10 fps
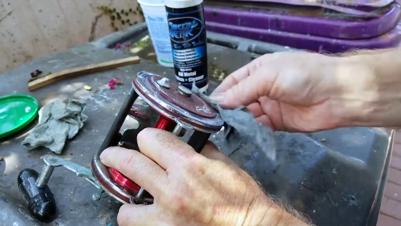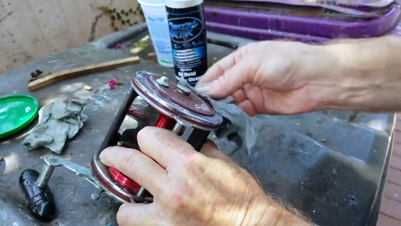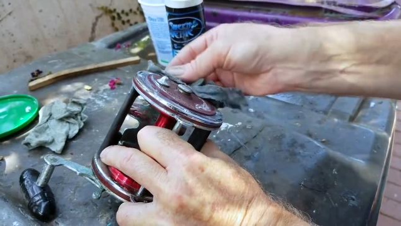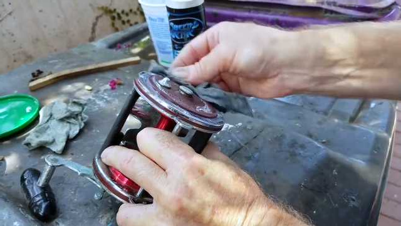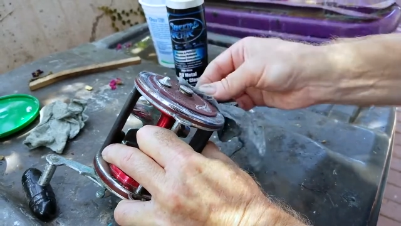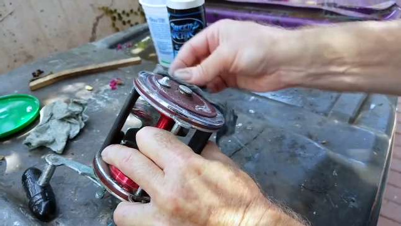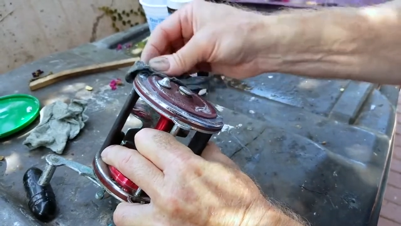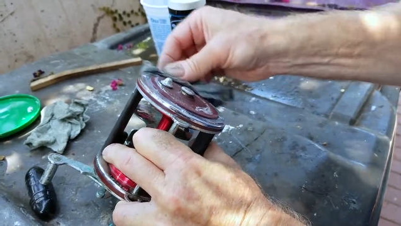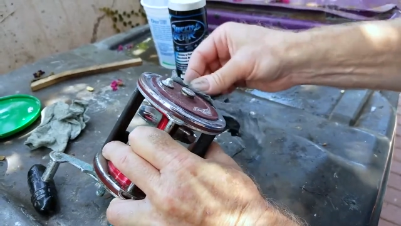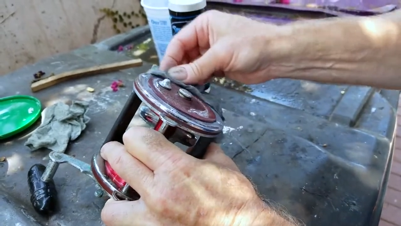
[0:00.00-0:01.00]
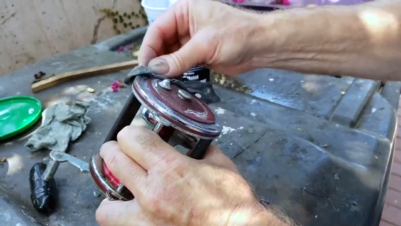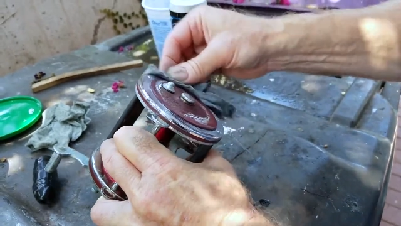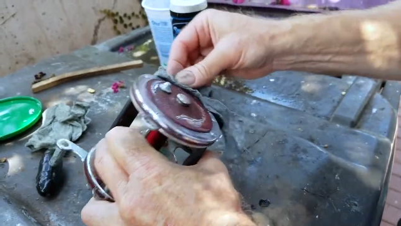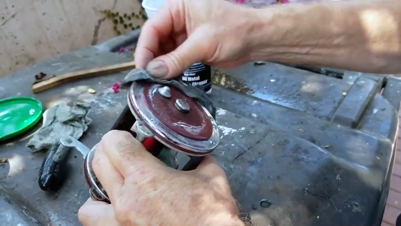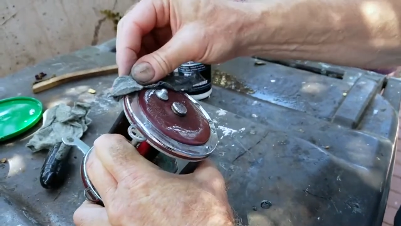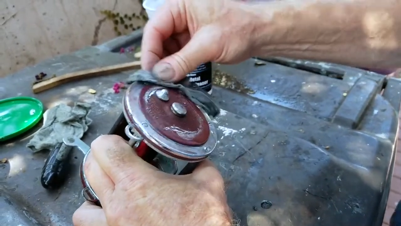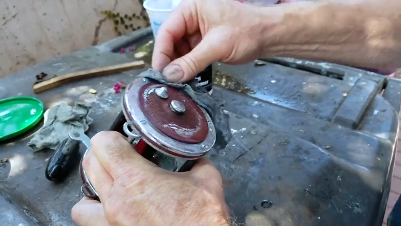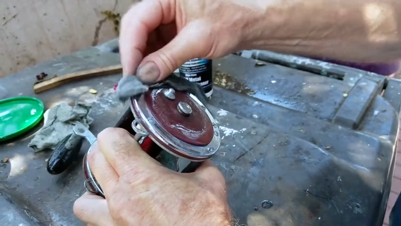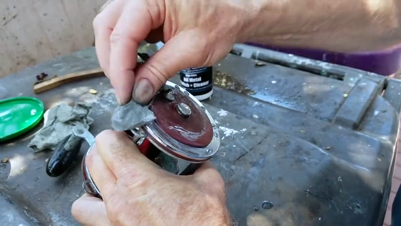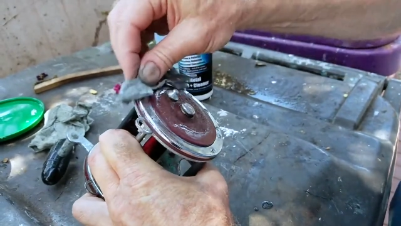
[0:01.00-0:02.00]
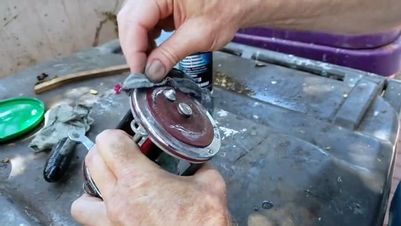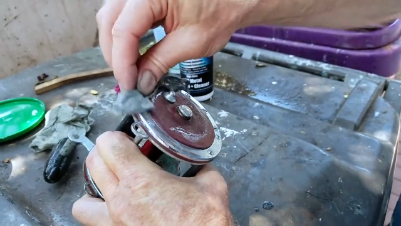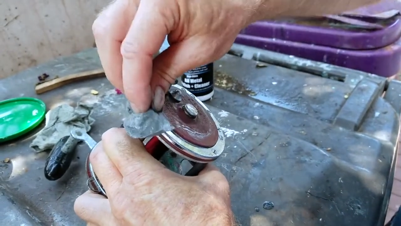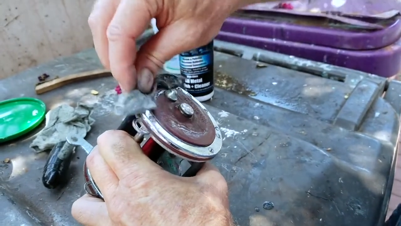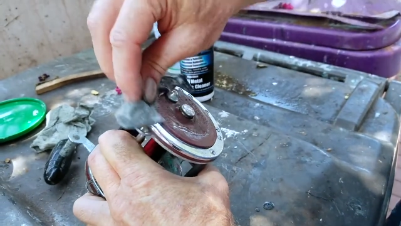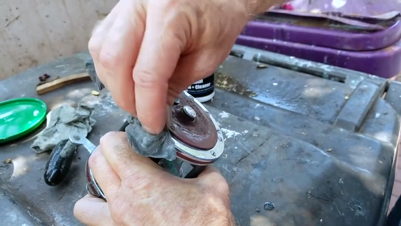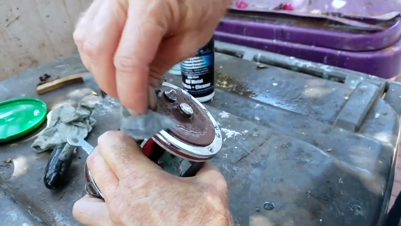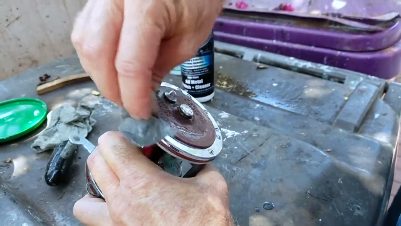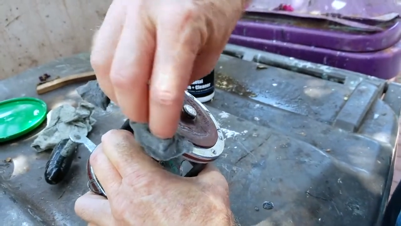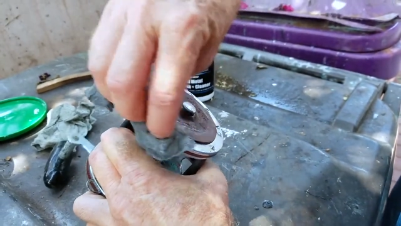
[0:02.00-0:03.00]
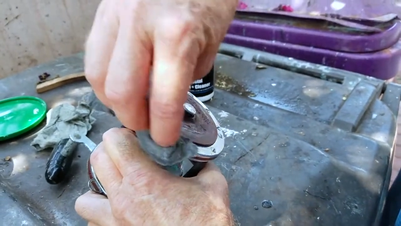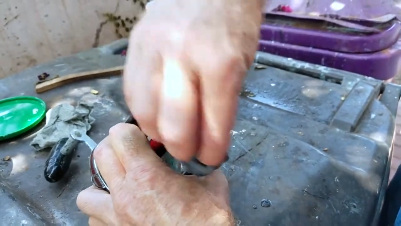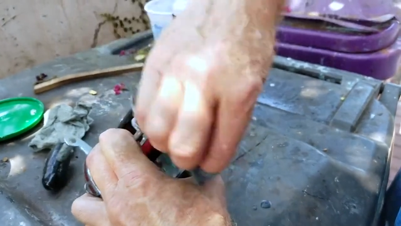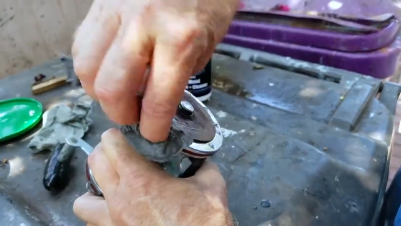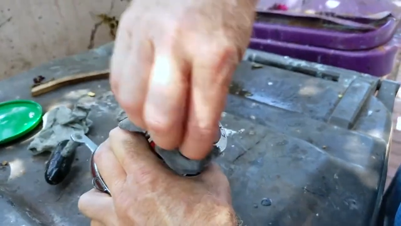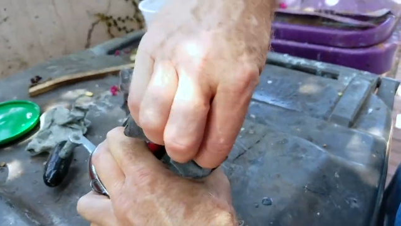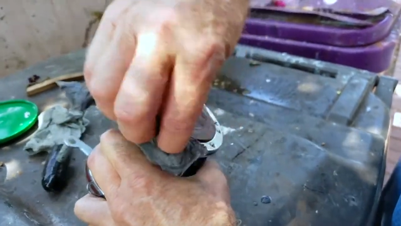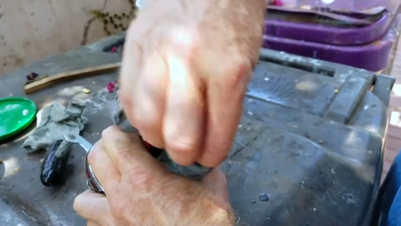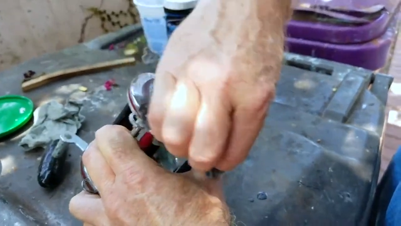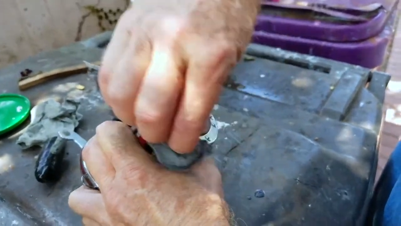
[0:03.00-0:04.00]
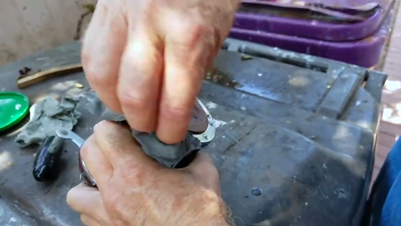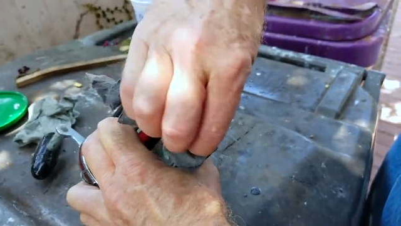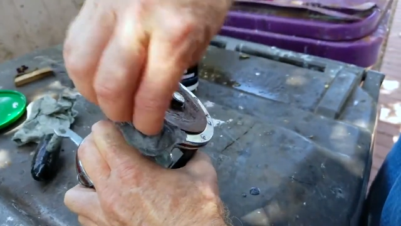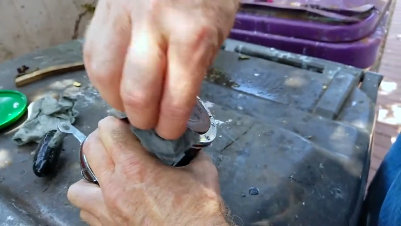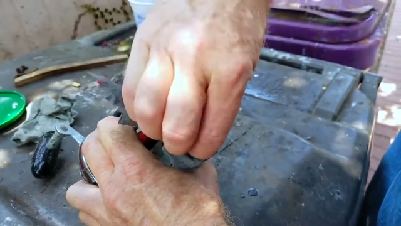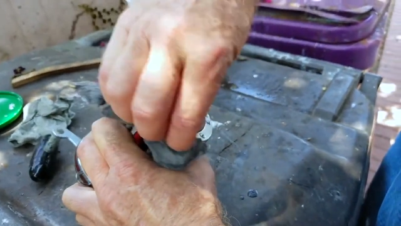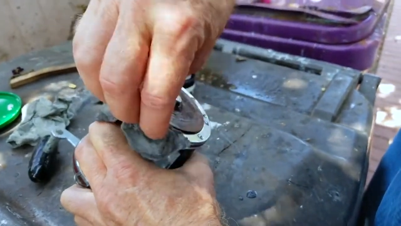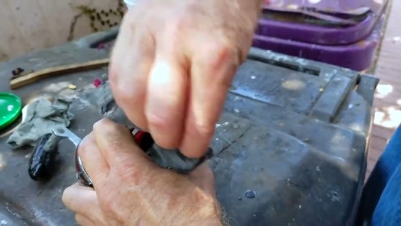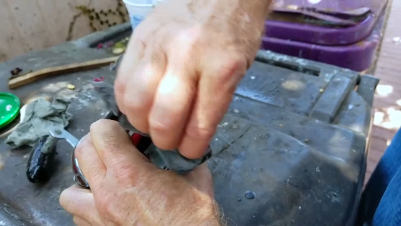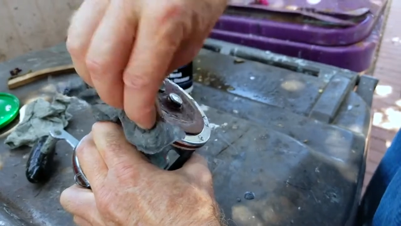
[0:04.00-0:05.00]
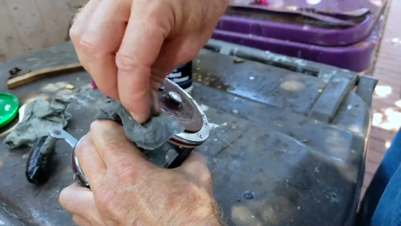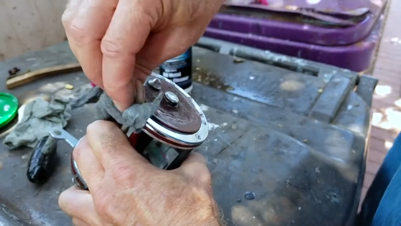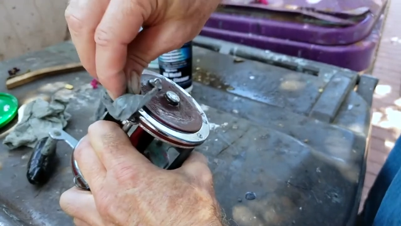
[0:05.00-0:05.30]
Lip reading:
(no speaker visible)